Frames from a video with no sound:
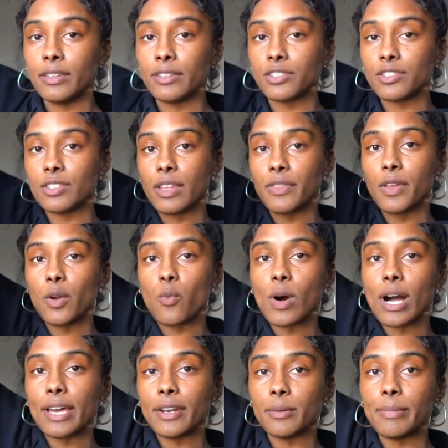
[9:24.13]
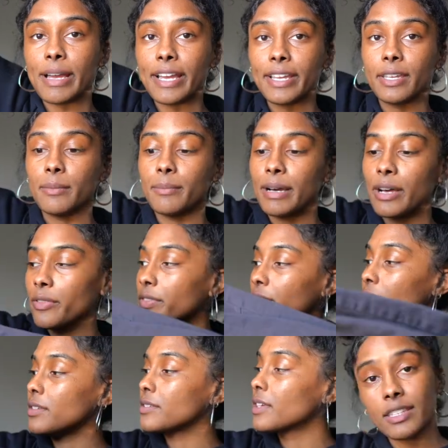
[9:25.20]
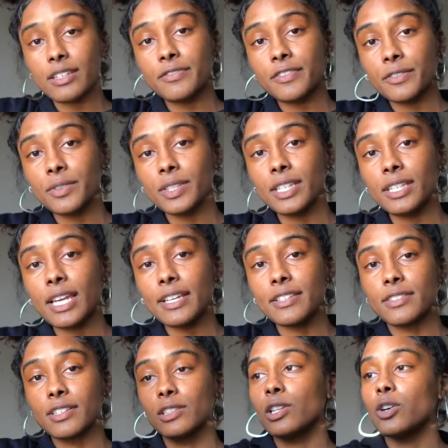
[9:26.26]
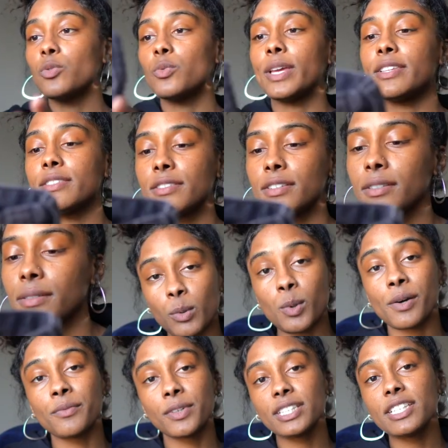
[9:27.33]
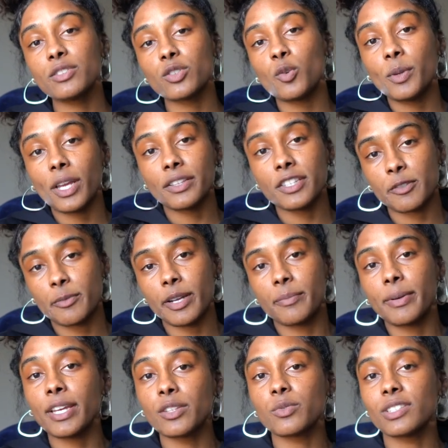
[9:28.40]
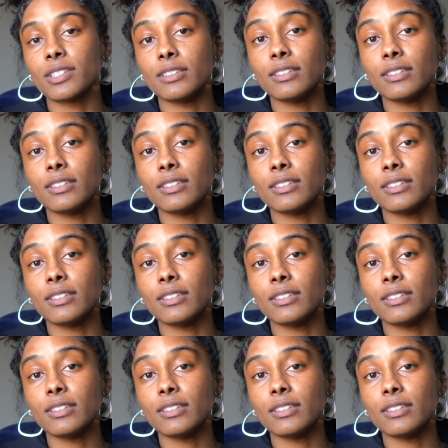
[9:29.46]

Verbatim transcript: There's nothing wide or baggy about these. And they fit really nice. They're low-waisted. But what really sold me on these pair of pants was the